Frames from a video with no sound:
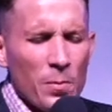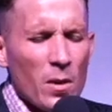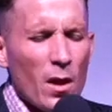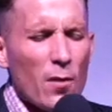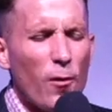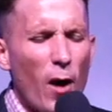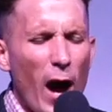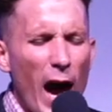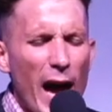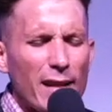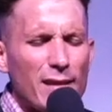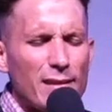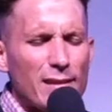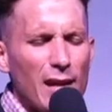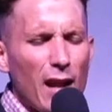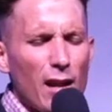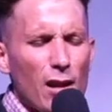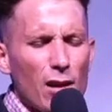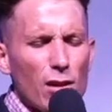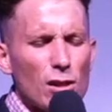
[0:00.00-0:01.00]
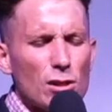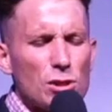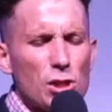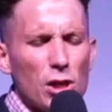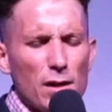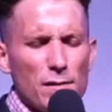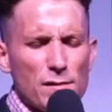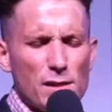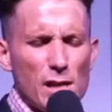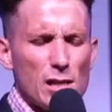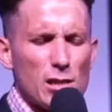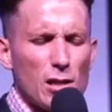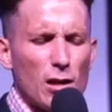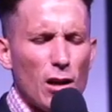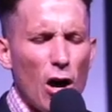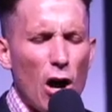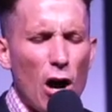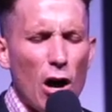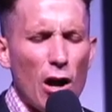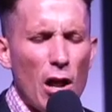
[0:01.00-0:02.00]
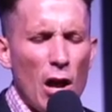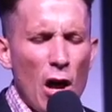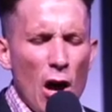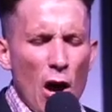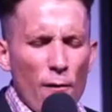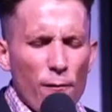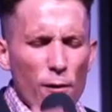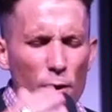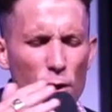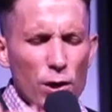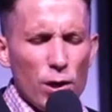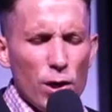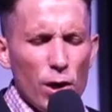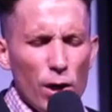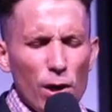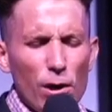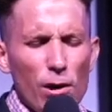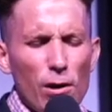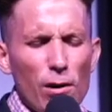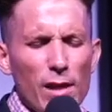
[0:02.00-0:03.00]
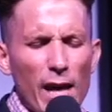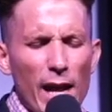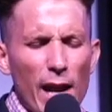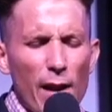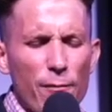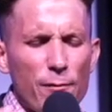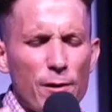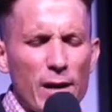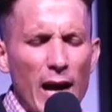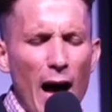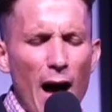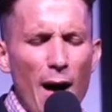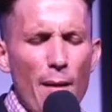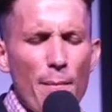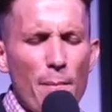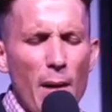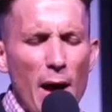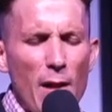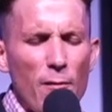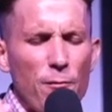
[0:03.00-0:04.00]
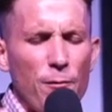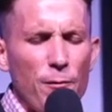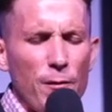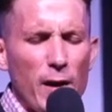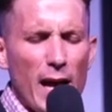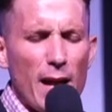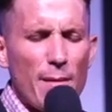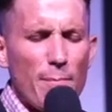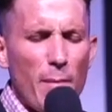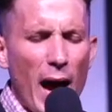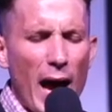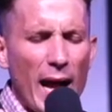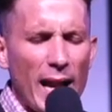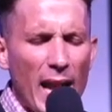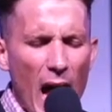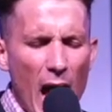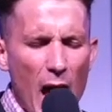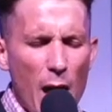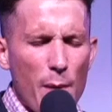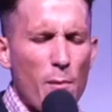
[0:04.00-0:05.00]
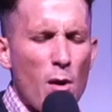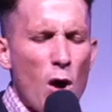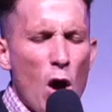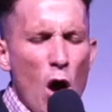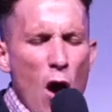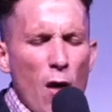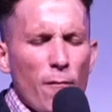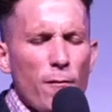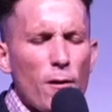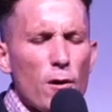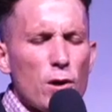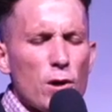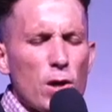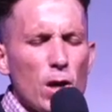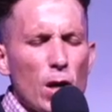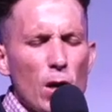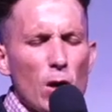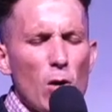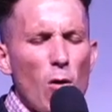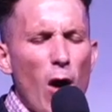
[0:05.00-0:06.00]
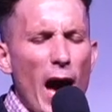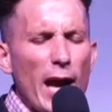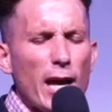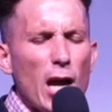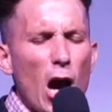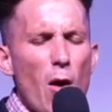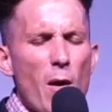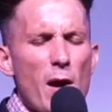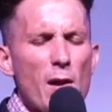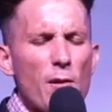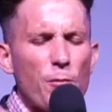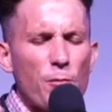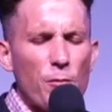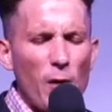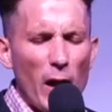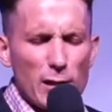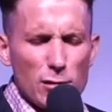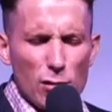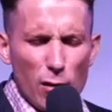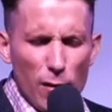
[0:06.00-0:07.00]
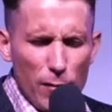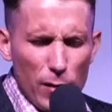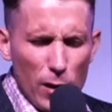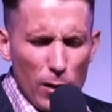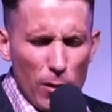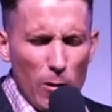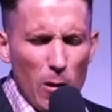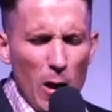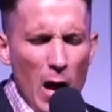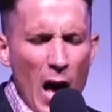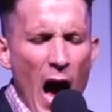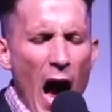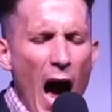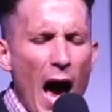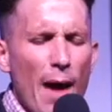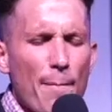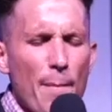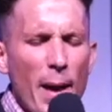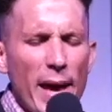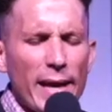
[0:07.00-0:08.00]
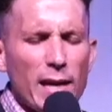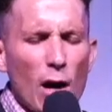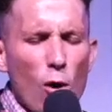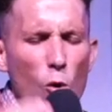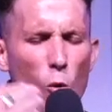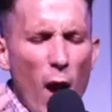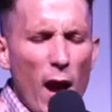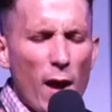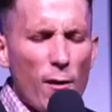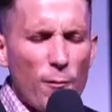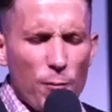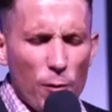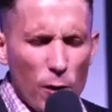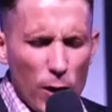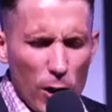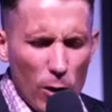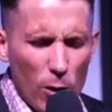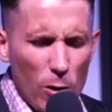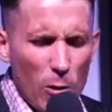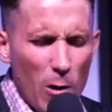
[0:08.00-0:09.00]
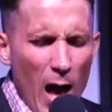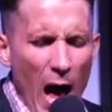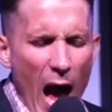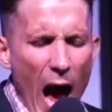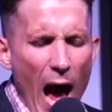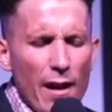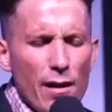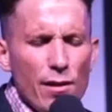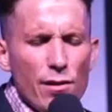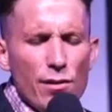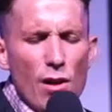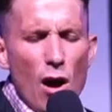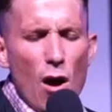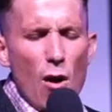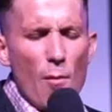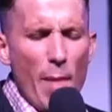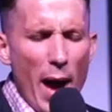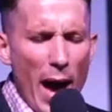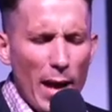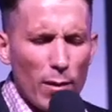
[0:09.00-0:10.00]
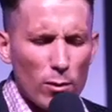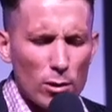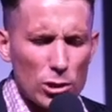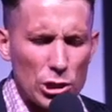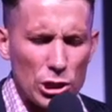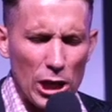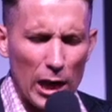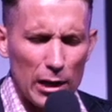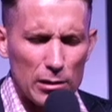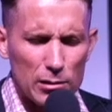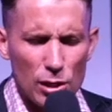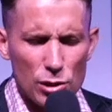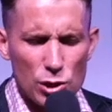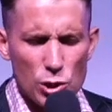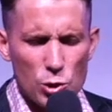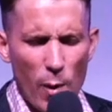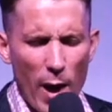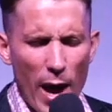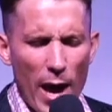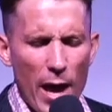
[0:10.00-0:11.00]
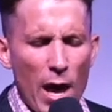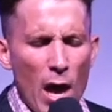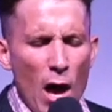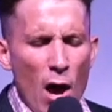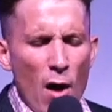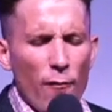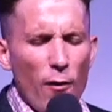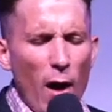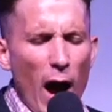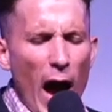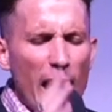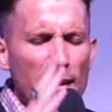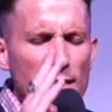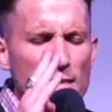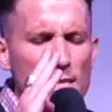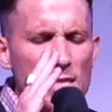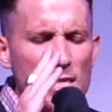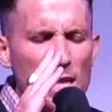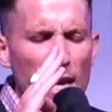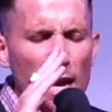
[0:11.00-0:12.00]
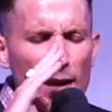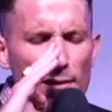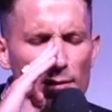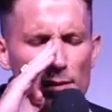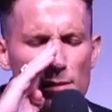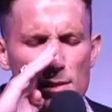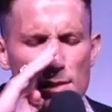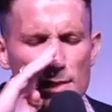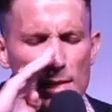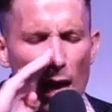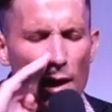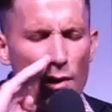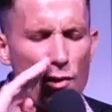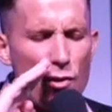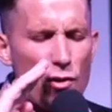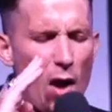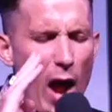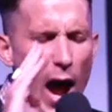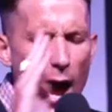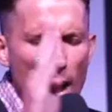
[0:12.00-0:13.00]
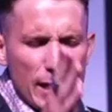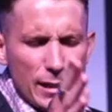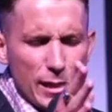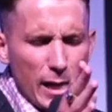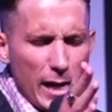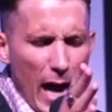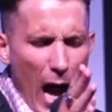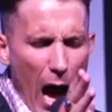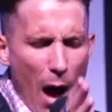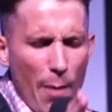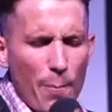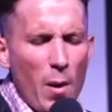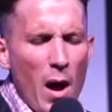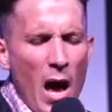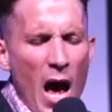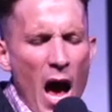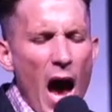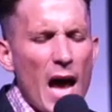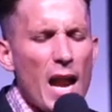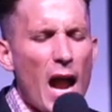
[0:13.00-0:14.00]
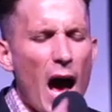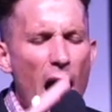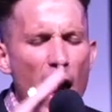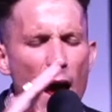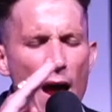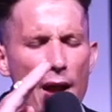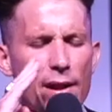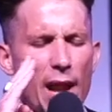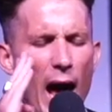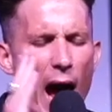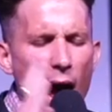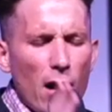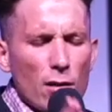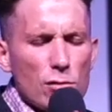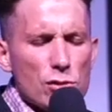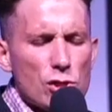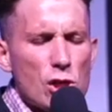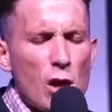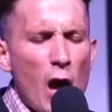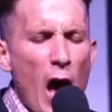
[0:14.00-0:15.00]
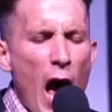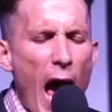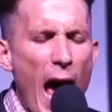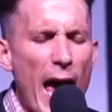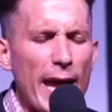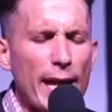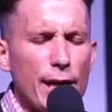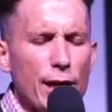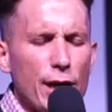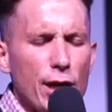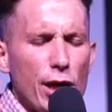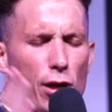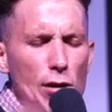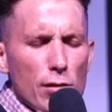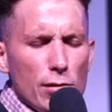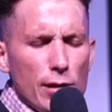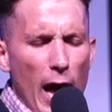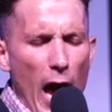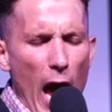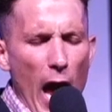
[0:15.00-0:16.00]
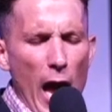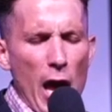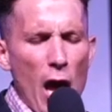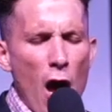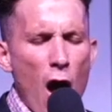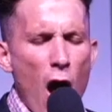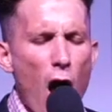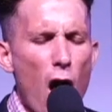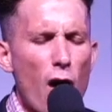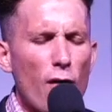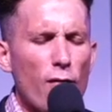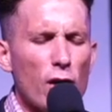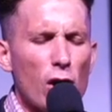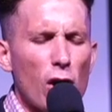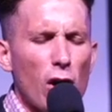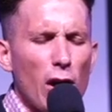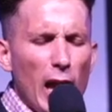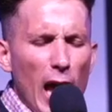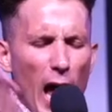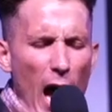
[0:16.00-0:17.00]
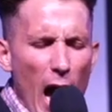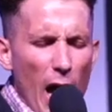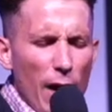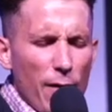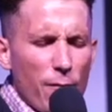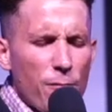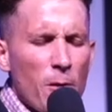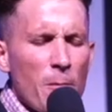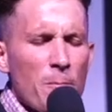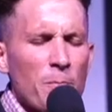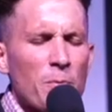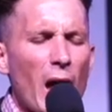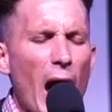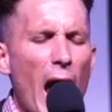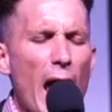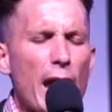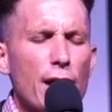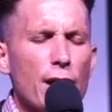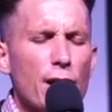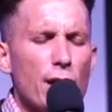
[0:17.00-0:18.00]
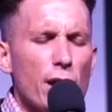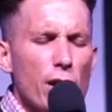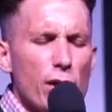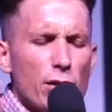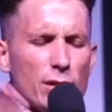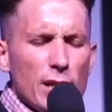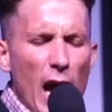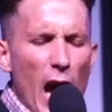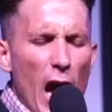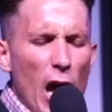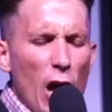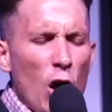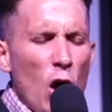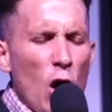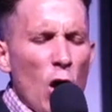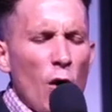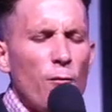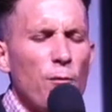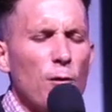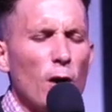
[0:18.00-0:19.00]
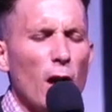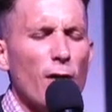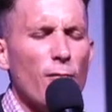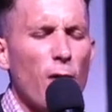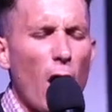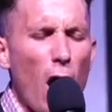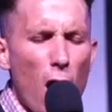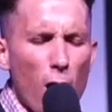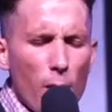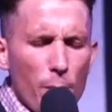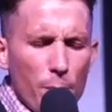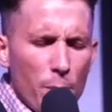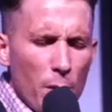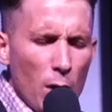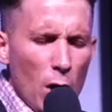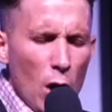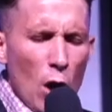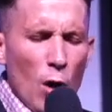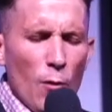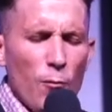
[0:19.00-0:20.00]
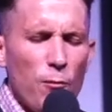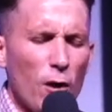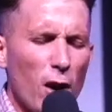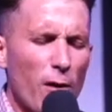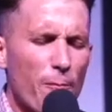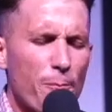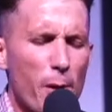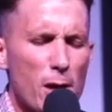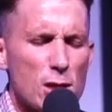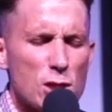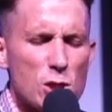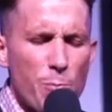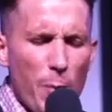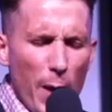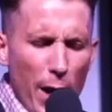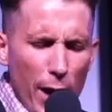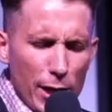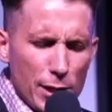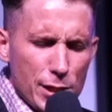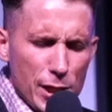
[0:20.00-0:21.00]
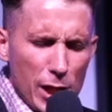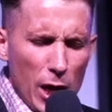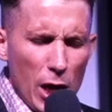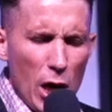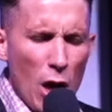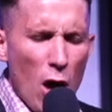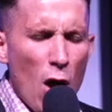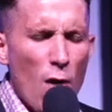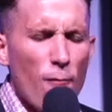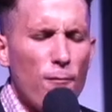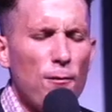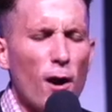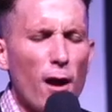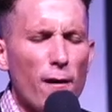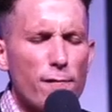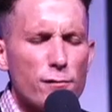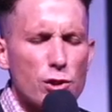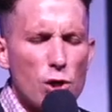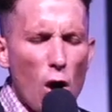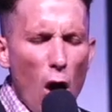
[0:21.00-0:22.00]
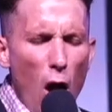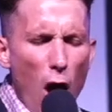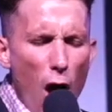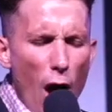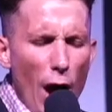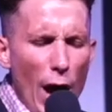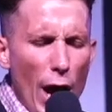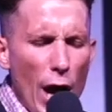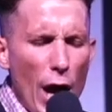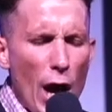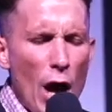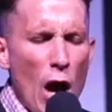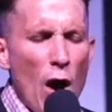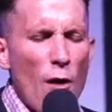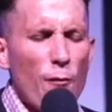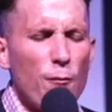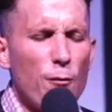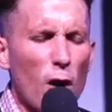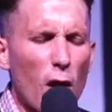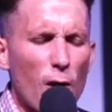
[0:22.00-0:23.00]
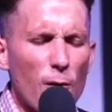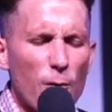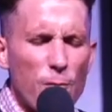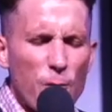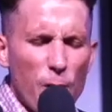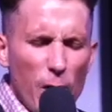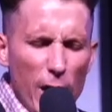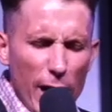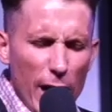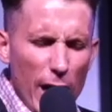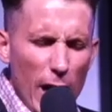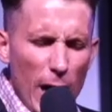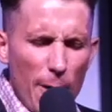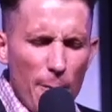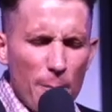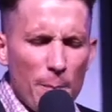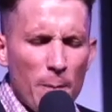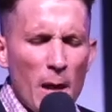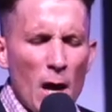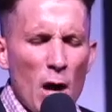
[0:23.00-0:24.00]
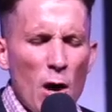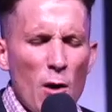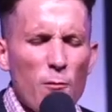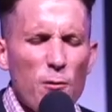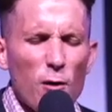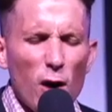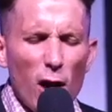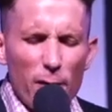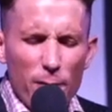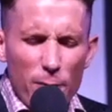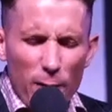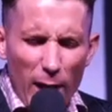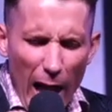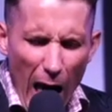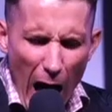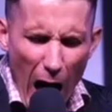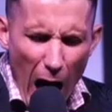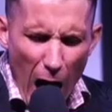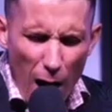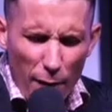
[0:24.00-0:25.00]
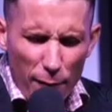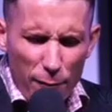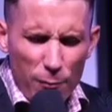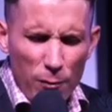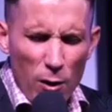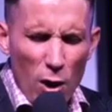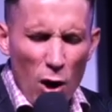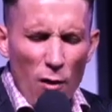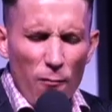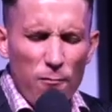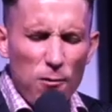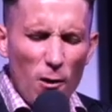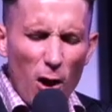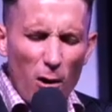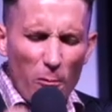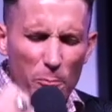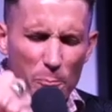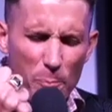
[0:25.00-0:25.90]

for I tell you the truth says the Lord for you that have come and feared my name for you, I go in front of you. I make a way for you, and no man will shut this way. For I see the sun rising up, and I announce a new day over your life, a new day full of hope, full of prosperity, full of joy, full of freedom, full of love, full of